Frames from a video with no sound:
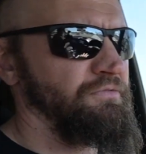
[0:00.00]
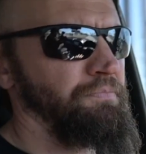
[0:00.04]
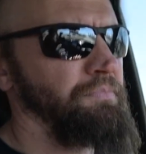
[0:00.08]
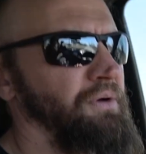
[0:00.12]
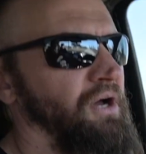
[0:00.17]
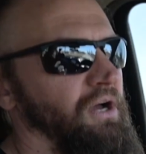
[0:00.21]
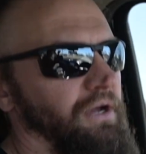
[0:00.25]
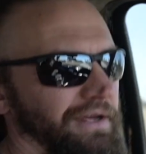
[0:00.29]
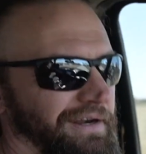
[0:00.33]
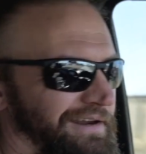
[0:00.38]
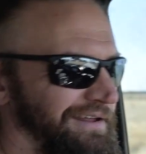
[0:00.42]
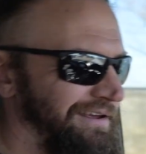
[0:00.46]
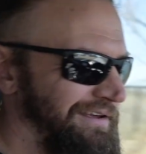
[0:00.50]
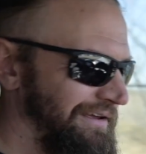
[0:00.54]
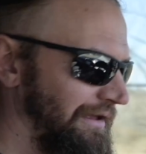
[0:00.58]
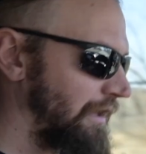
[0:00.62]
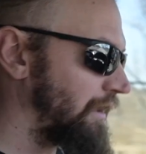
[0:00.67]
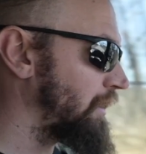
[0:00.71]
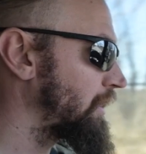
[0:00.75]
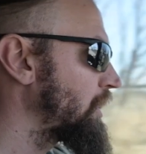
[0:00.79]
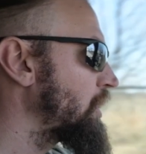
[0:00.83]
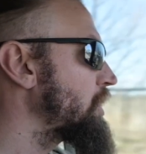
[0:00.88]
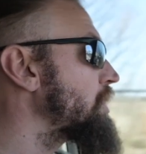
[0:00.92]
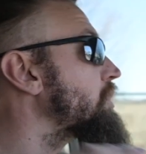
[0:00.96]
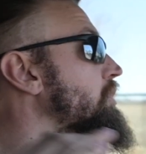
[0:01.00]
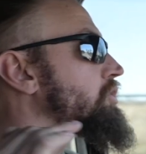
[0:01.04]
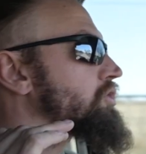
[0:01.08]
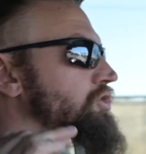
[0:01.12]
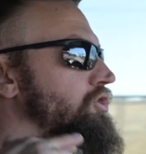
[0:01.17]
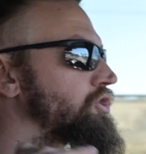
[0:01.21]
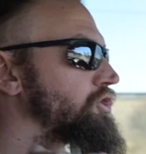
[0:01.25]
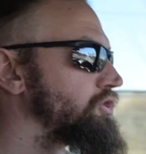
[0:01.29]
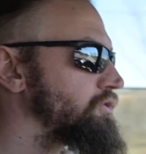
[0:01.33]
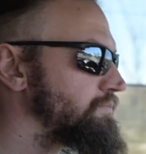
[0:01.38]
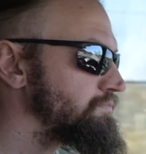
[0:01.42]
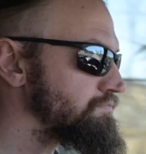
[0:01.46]
but
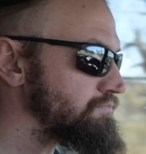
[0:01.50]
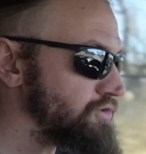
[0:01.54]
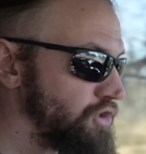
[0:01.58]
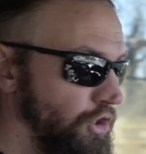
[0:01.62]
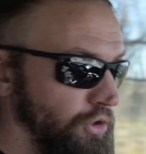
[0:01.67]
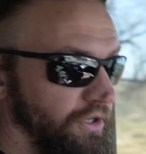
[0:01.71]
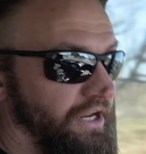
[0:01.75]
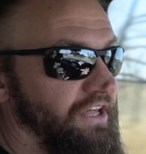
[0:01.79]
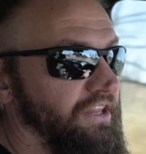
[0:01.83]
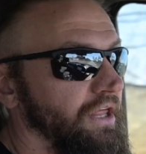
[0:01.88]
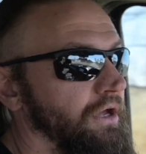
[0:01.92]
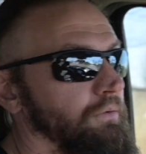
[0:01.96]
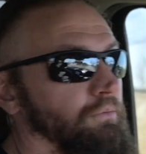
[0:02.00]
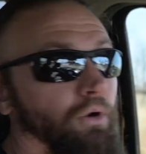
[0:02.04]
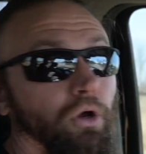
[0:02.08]
go down that